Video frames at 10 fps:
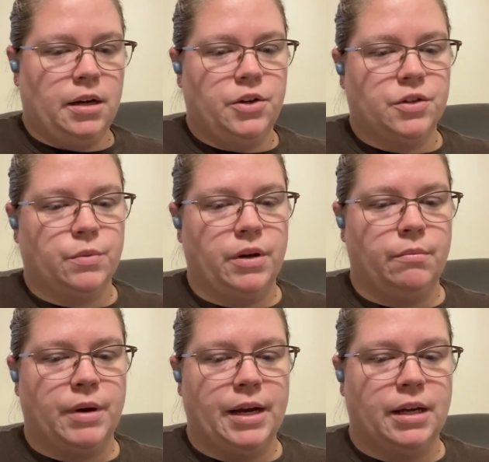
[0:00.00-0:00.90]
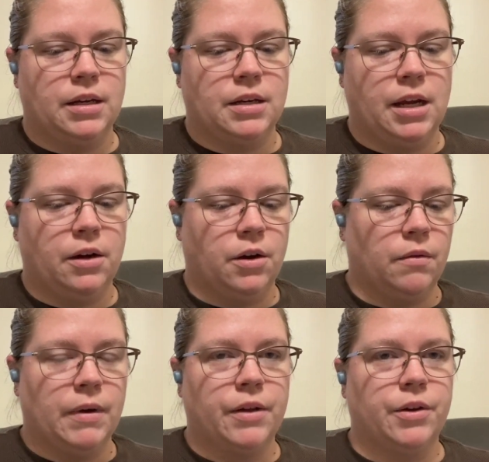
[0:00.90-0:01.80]
of just went by container
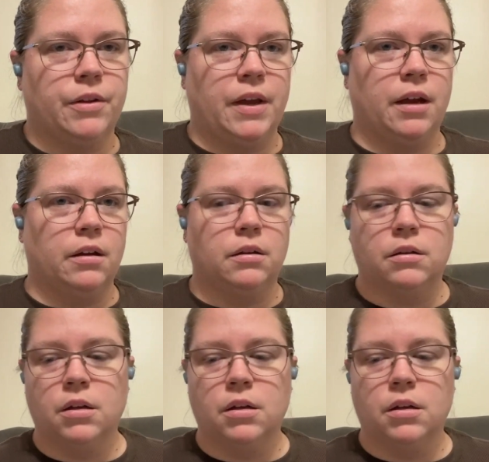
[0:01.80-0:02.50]
rather than